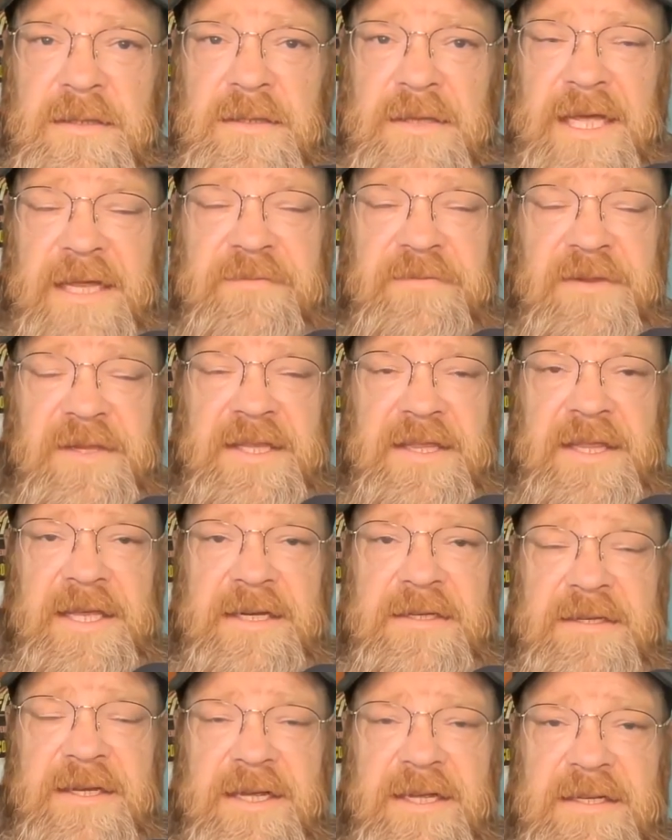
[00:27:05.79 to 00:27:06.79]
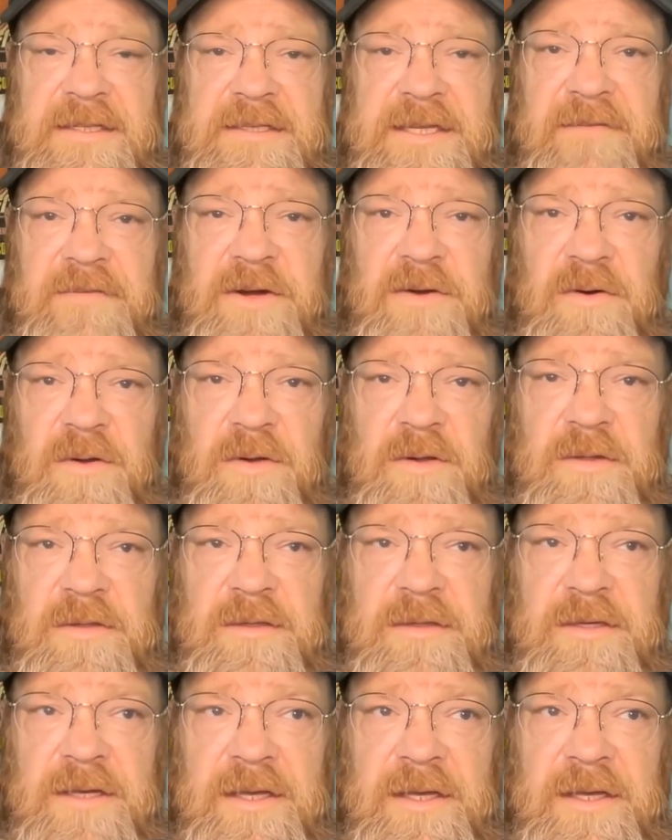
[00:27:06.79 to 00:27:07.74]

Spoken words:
Thankfully, that 7-year-old